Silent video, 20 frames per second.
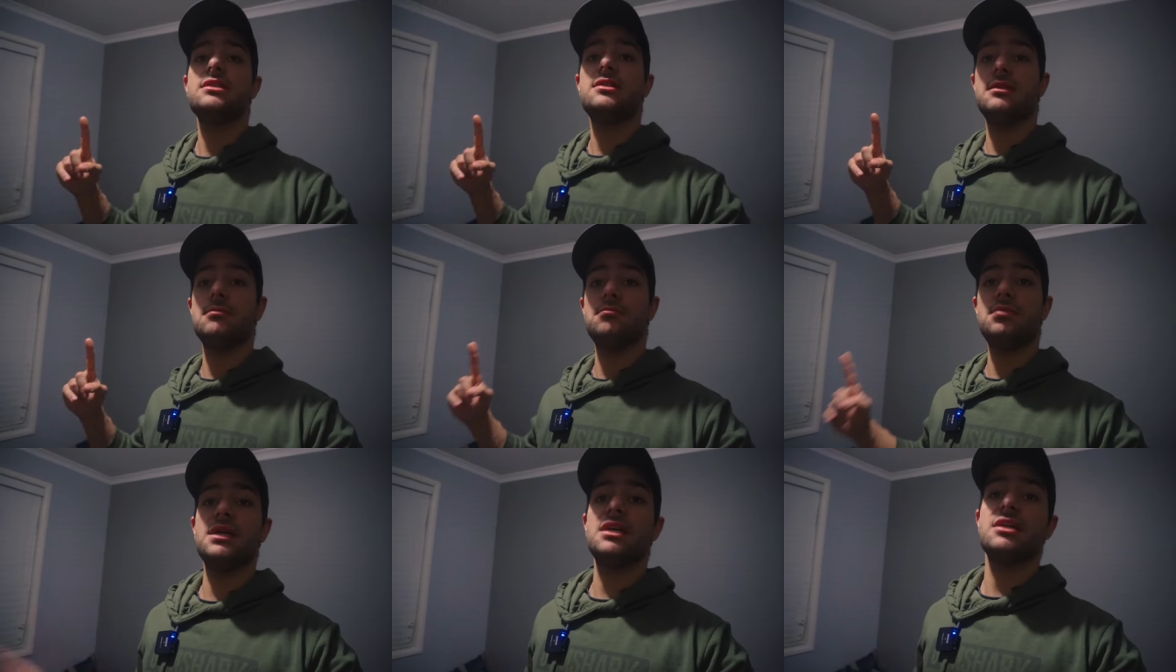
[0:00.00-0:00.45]
is
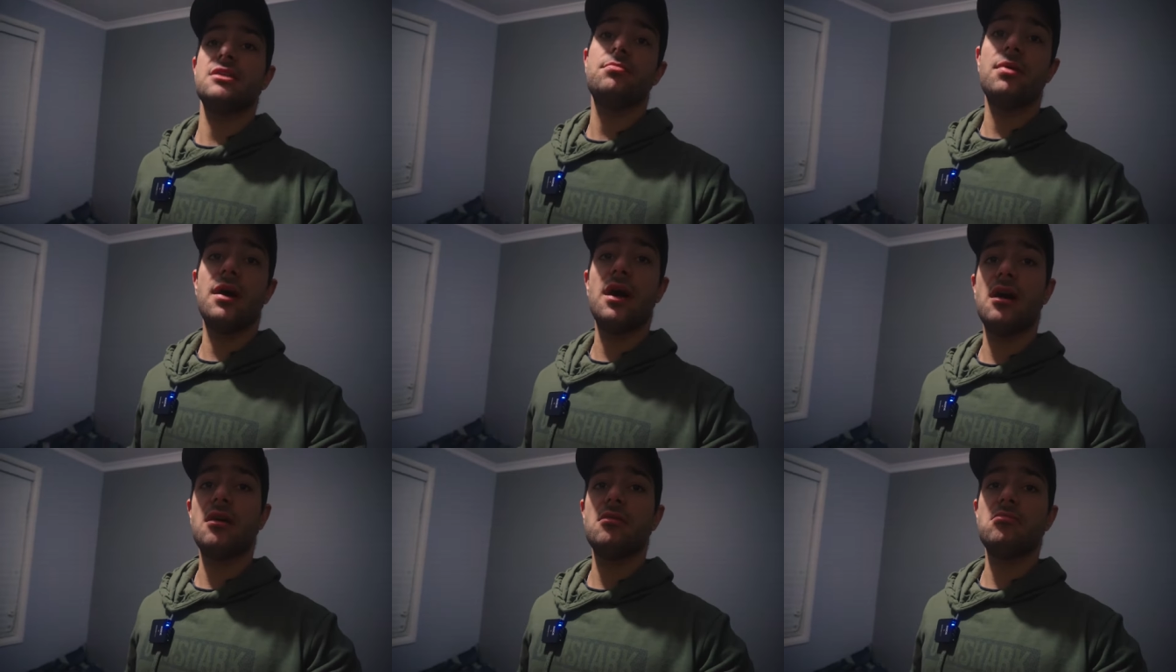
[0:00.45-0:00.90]
the biggest
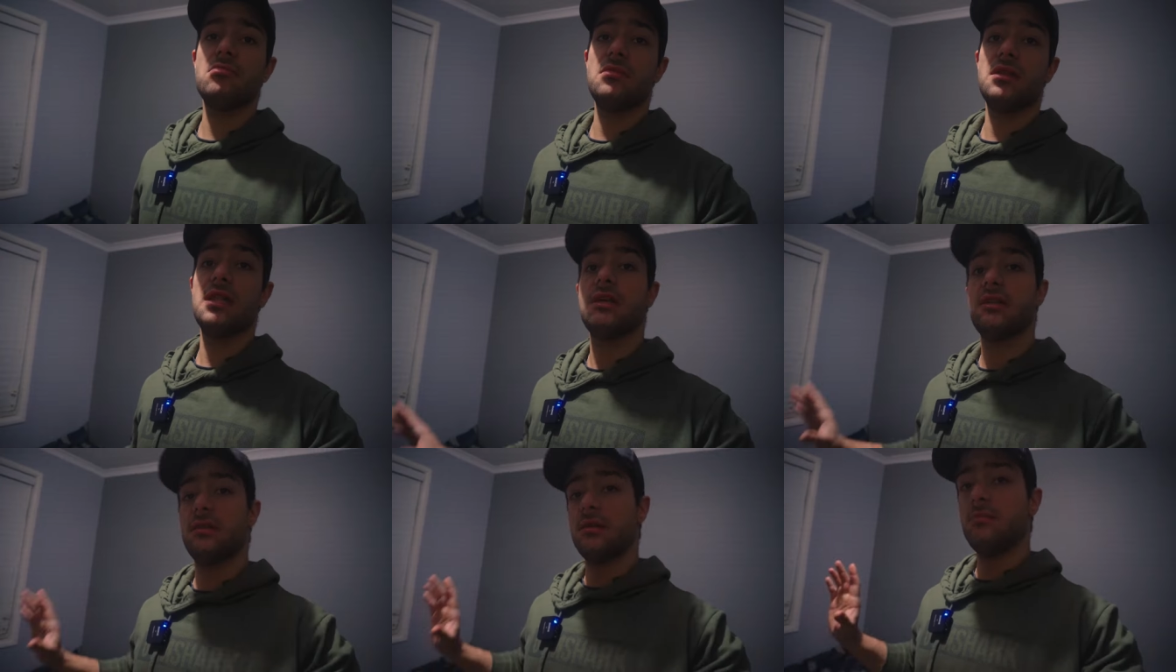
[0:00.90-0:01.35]
part
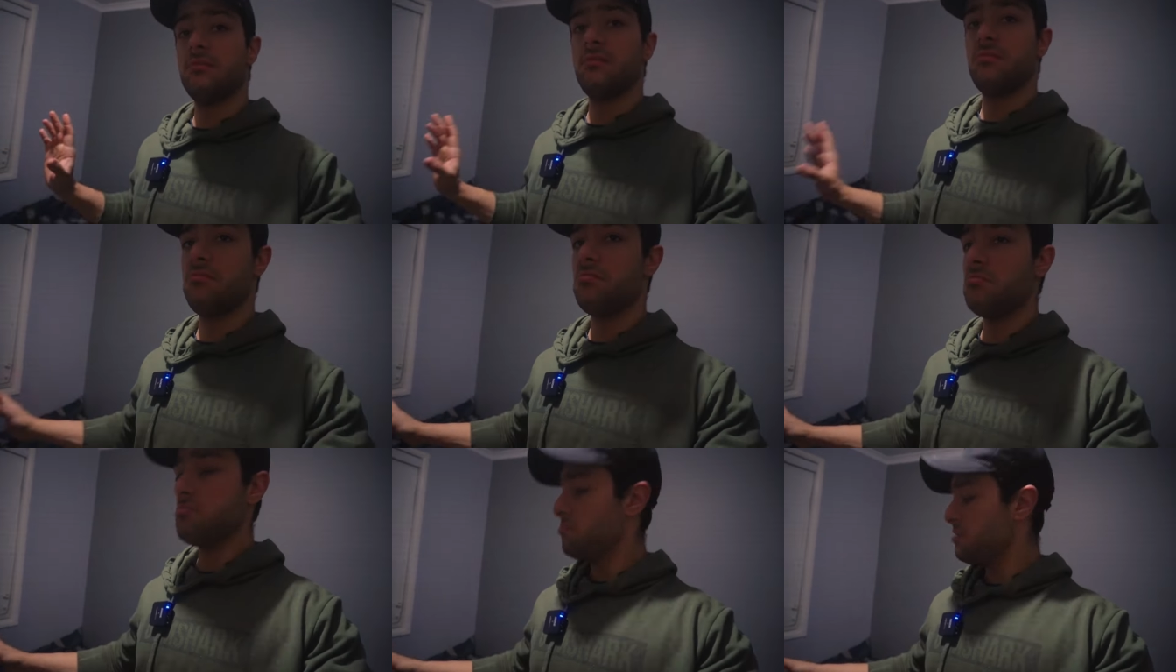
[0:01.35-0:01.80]
and that, the
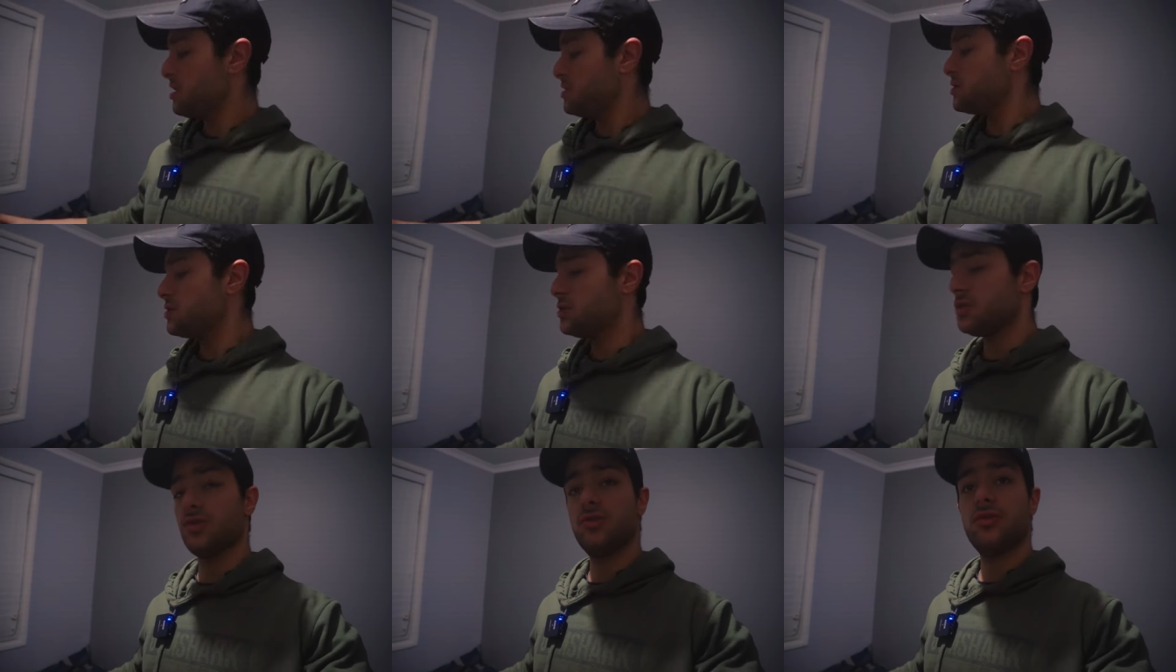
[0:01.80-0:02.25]

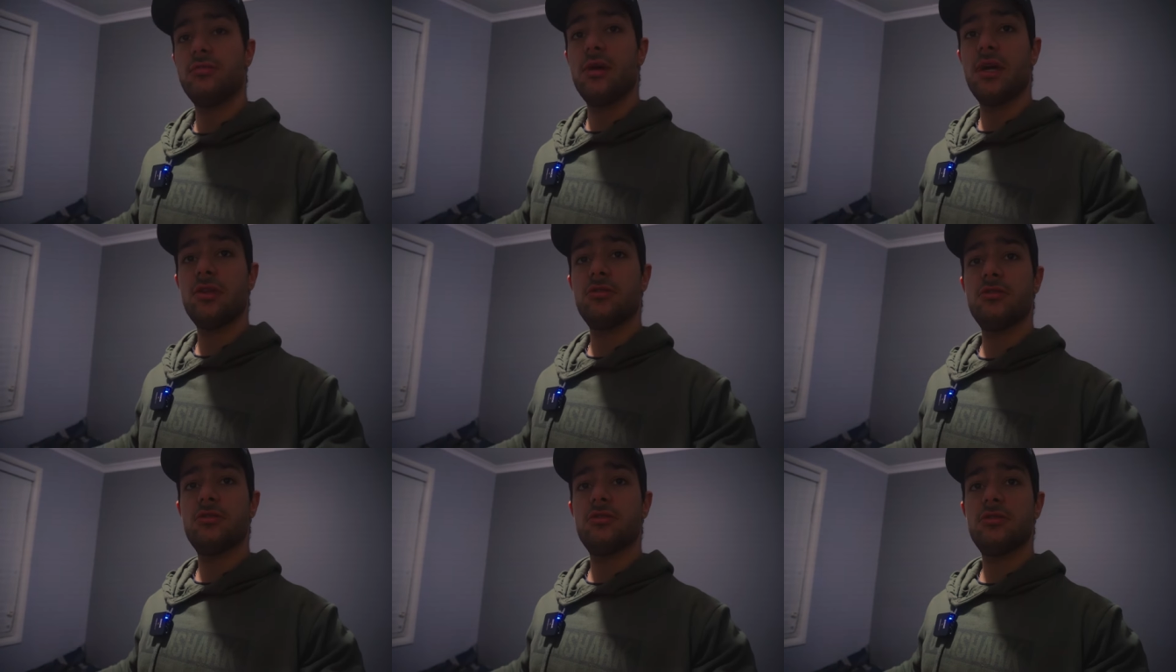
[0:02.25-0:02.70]
mattress is a good
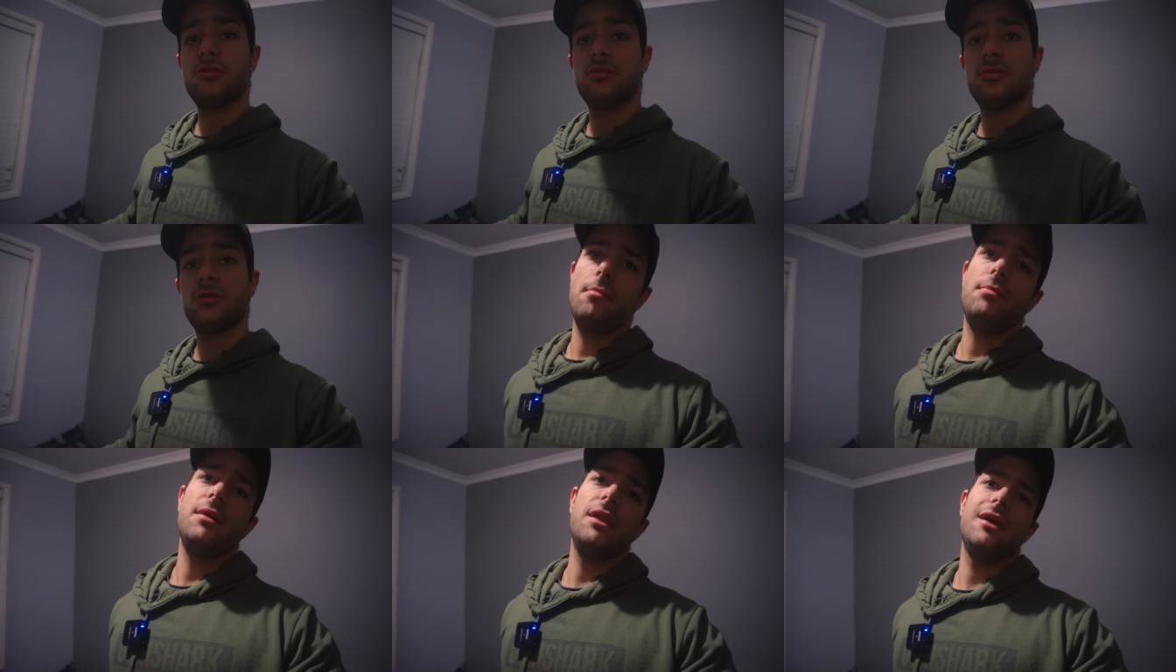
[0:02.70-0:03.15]
mattress.
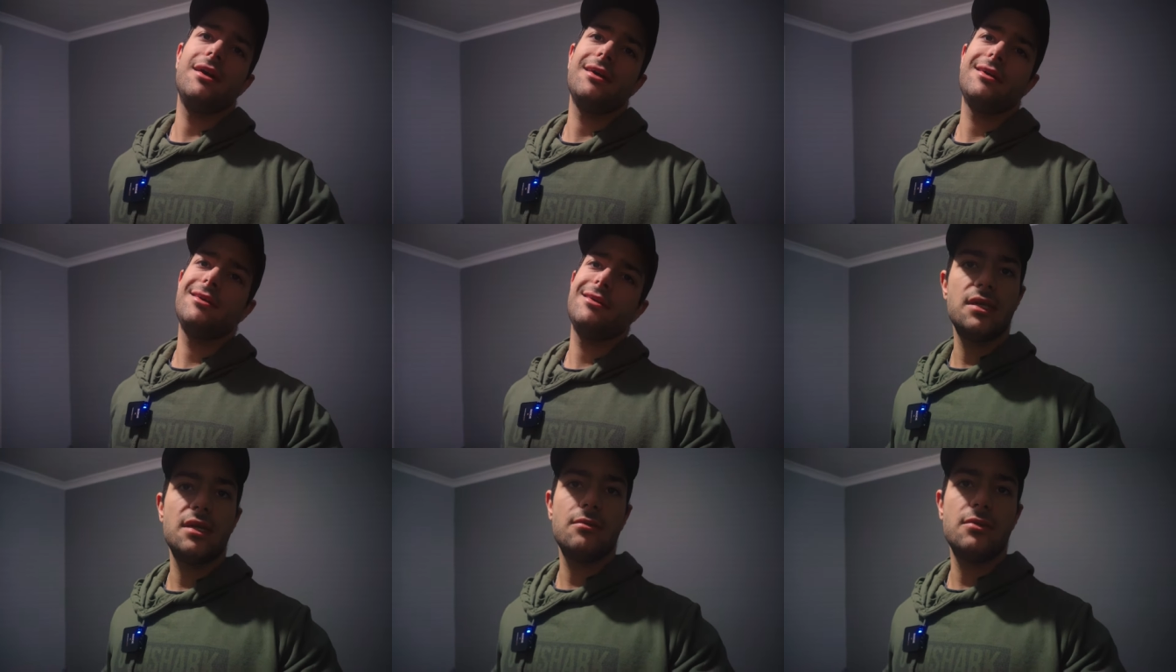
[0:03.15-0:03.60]
But
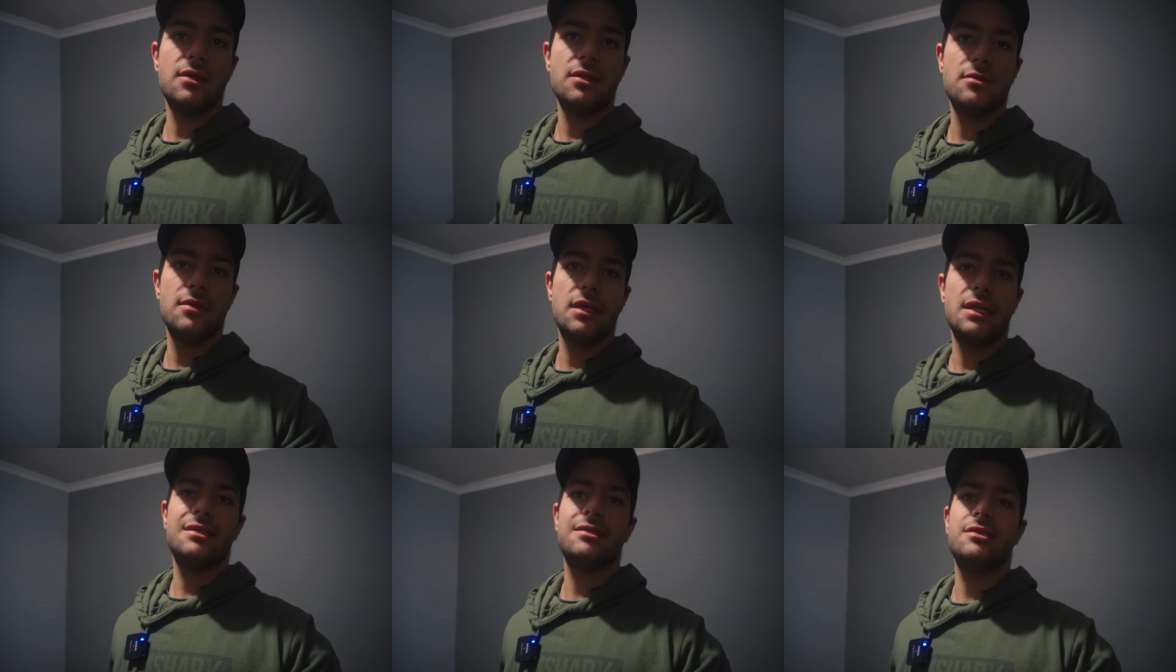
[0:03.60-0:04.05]
like, it's like,
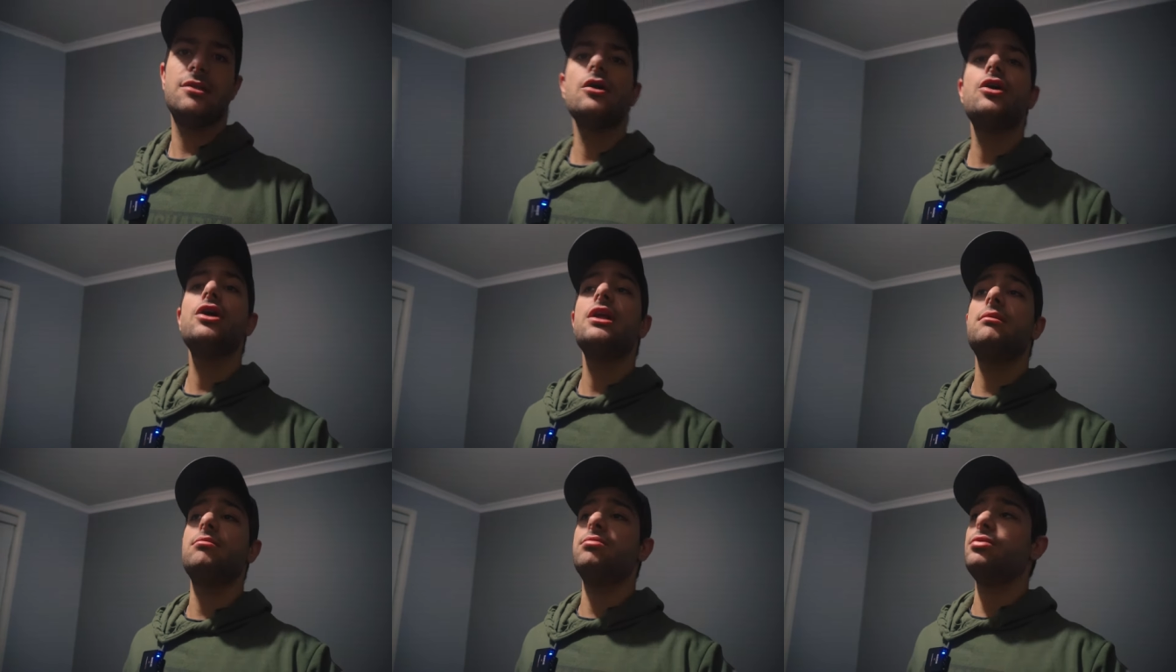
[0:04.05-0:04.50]
well, it's
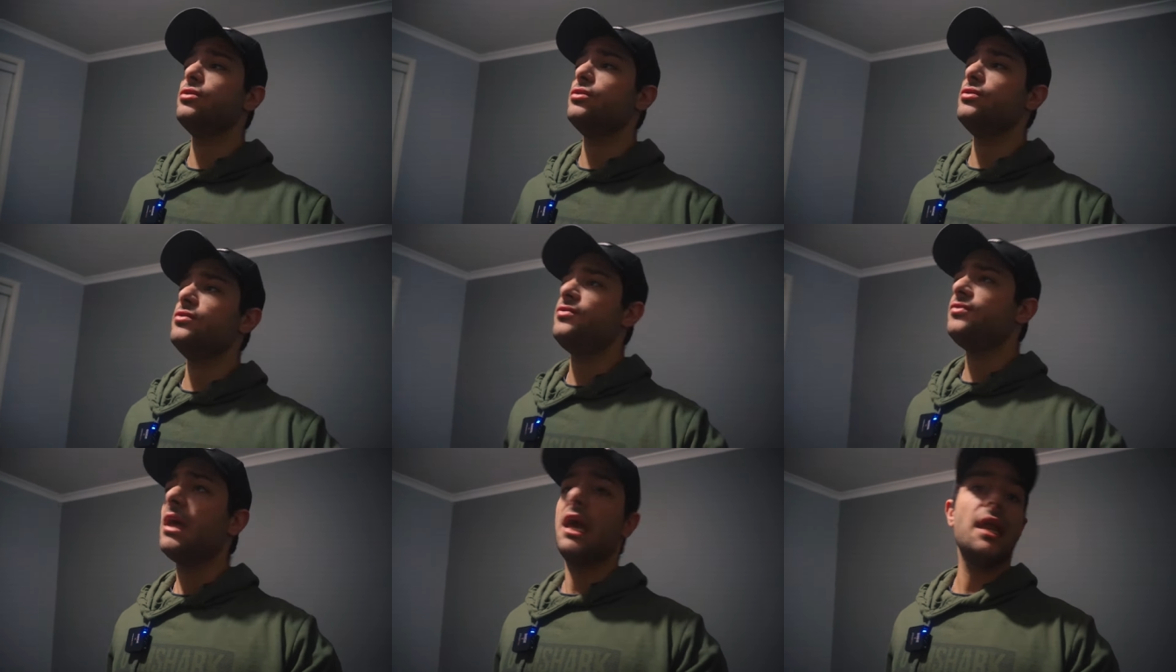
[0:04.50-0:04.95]
not gonna
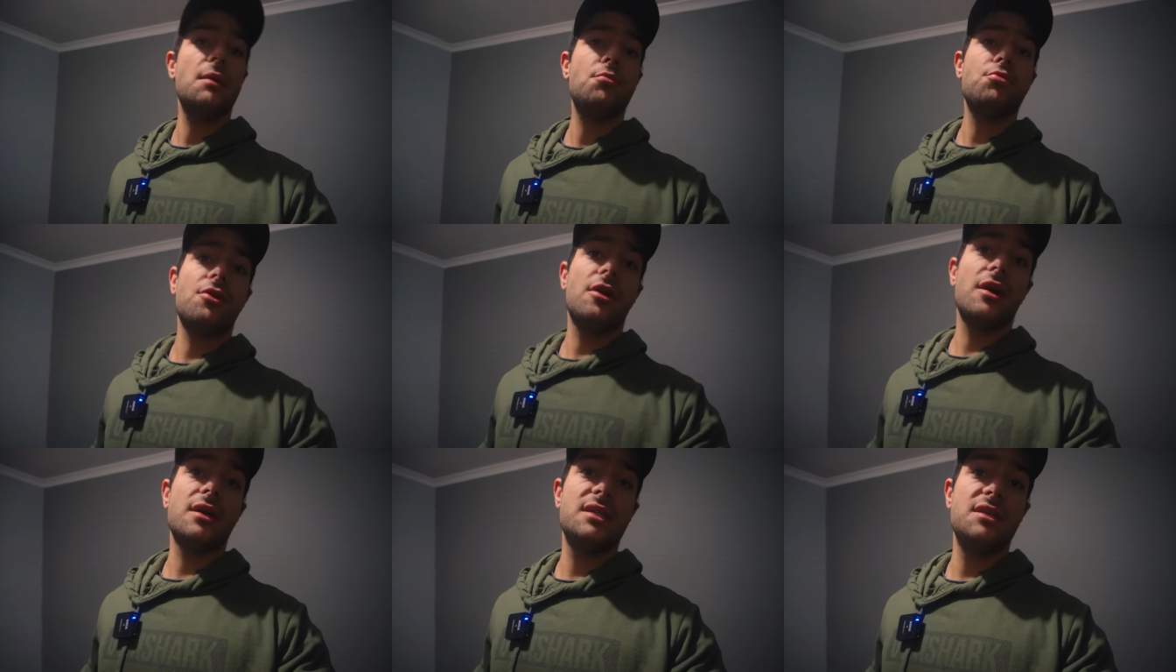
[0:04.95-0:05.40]
improve any
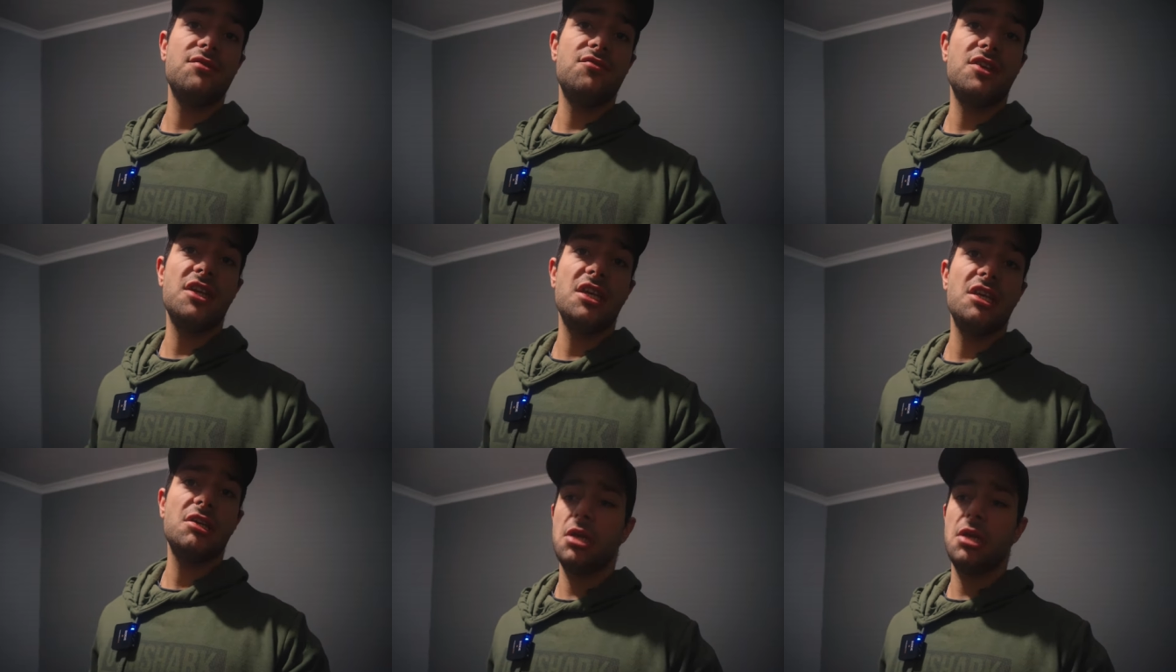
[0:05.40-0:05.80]
productivity